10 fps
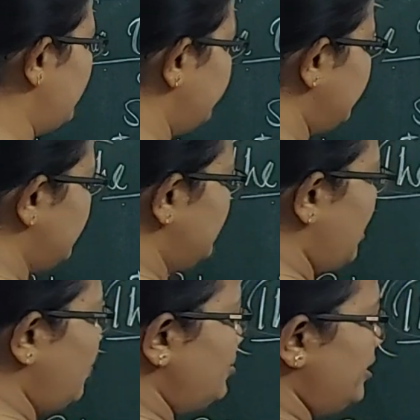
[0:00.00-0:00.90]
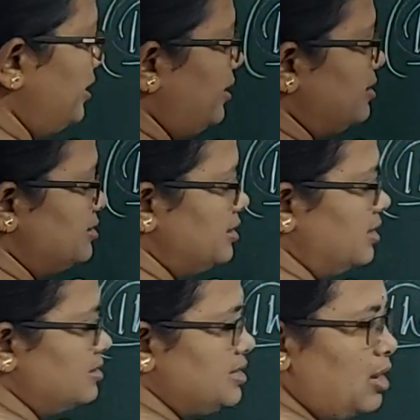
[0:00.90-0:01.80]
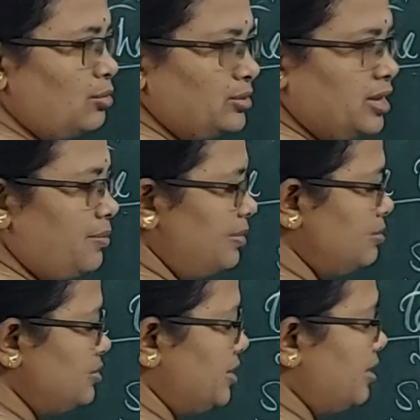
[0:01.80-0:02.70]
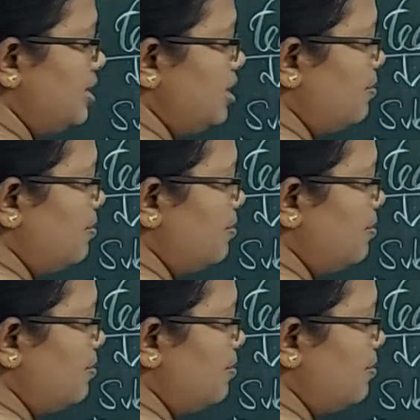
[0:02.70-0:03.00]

It is a noun here. As noun they have used here.